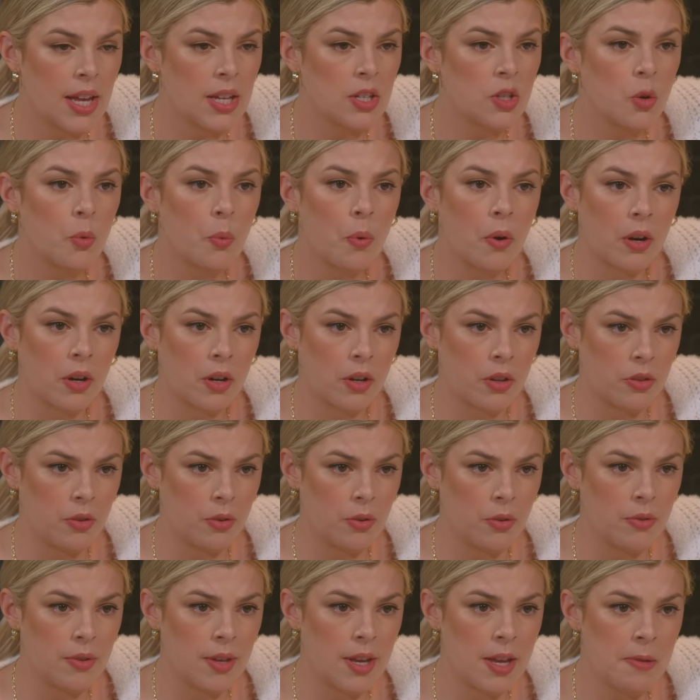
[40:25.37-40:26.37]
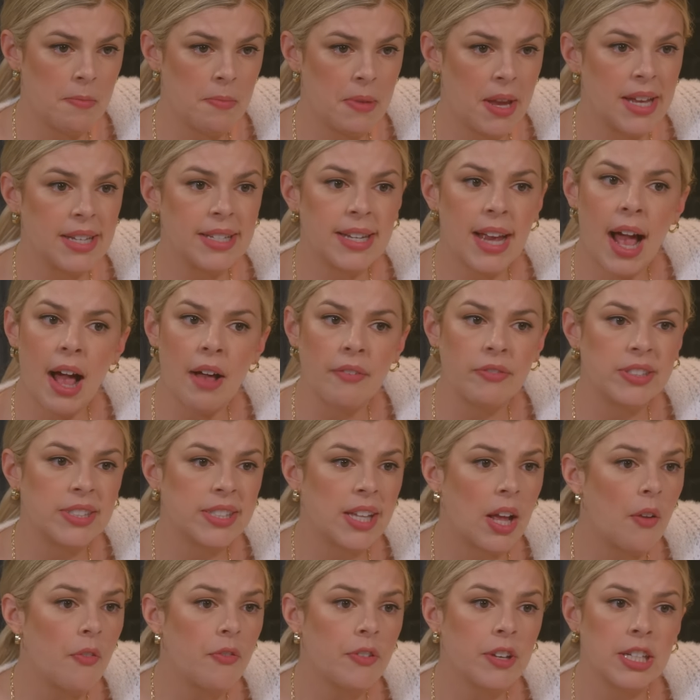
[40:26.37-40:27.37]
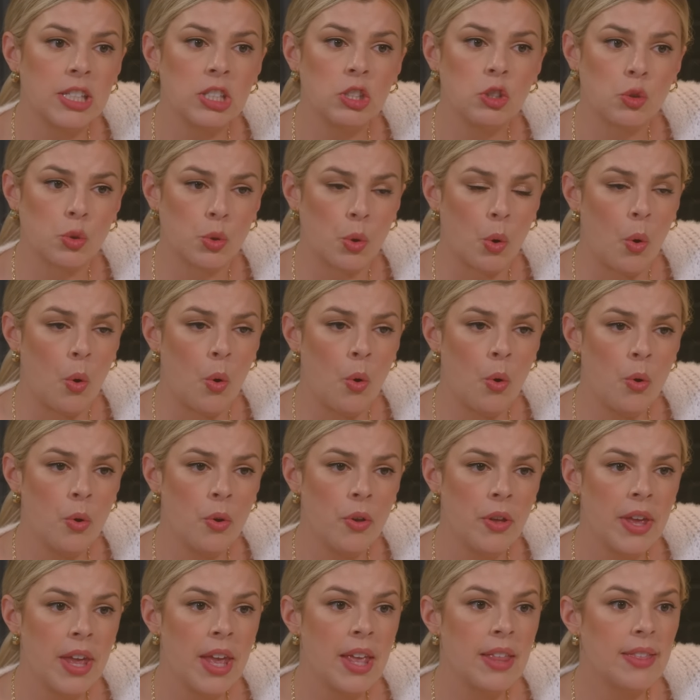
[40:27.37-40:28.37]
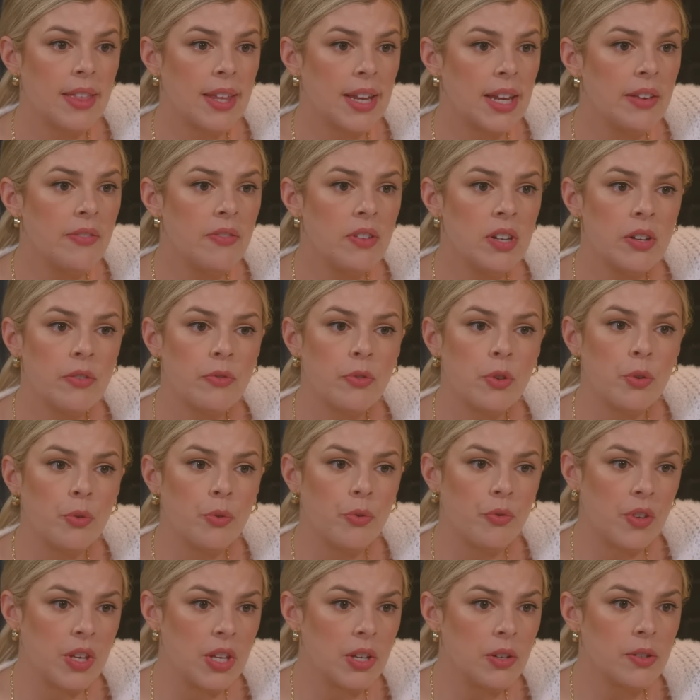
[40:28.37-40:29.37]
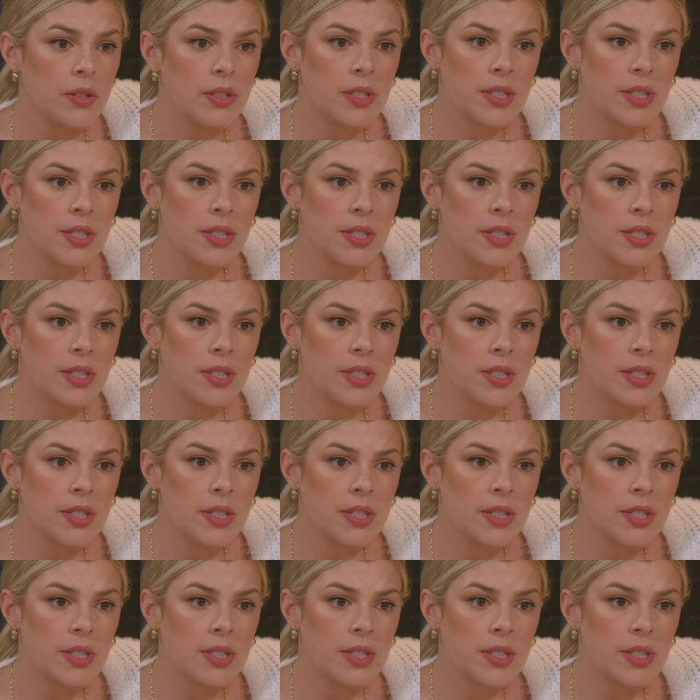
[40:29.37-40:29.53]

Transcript: and to work through them and to have self control mm-hmm. that even if you feel